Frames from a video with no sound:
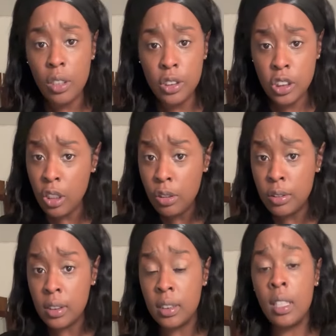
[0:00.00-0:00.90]

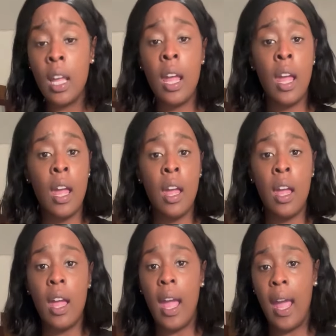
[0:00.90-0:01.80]
shirts
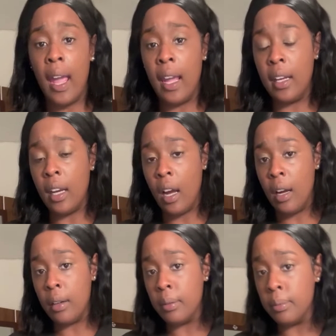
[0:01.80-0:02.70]
and
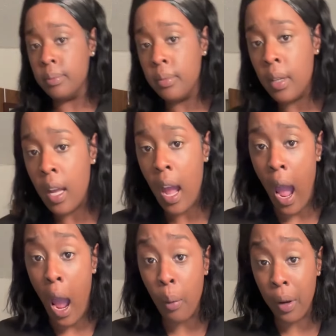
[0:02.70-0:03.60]
um,
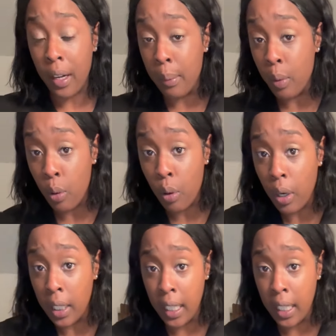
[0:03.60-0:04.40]
I wear them all